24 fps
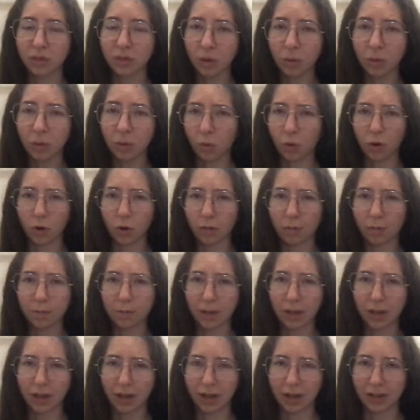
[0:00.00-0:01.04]
work
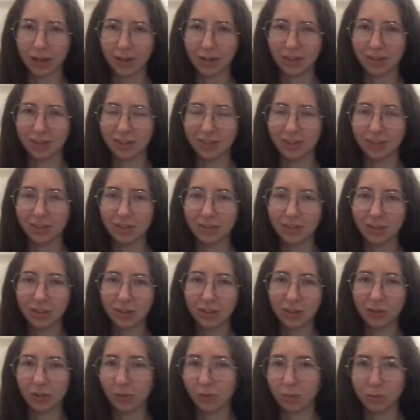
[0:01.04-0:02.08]
behind
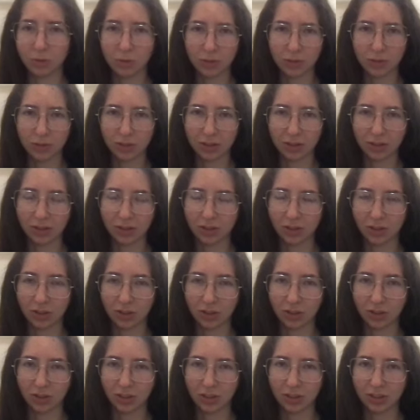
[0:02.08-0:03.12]
their music. Is not
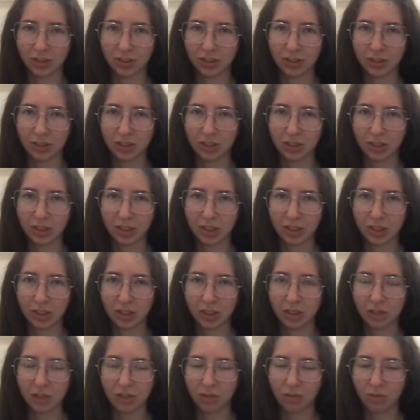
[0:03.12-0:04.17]
just
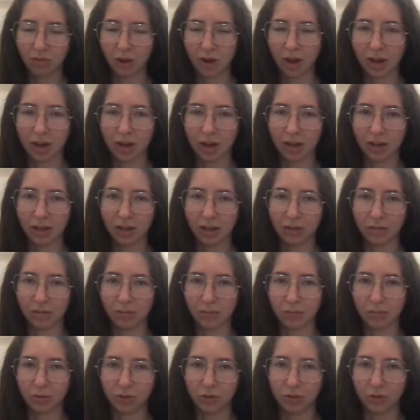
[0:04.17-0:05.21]
writing,
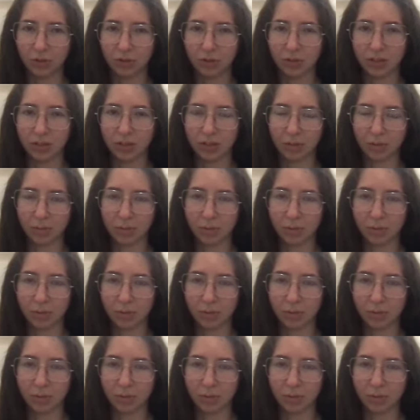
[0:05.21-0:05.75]
producing, and